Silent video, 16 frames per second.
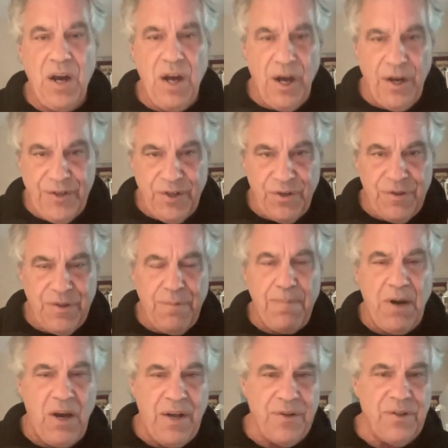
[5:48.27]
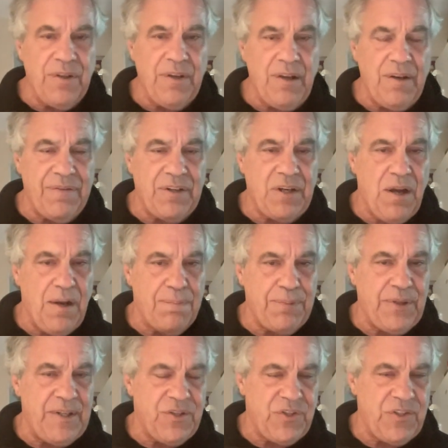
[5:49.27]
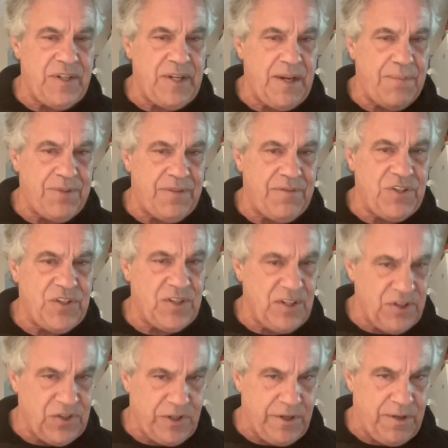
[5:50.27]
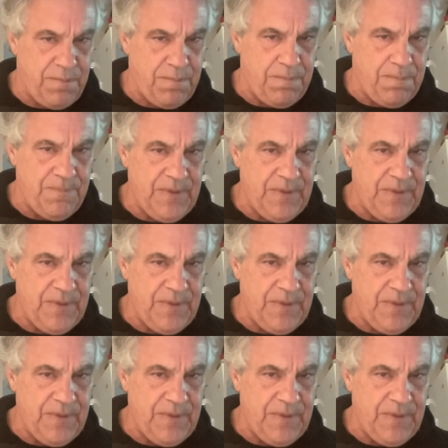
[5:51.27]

under the model of a complex adaptive system.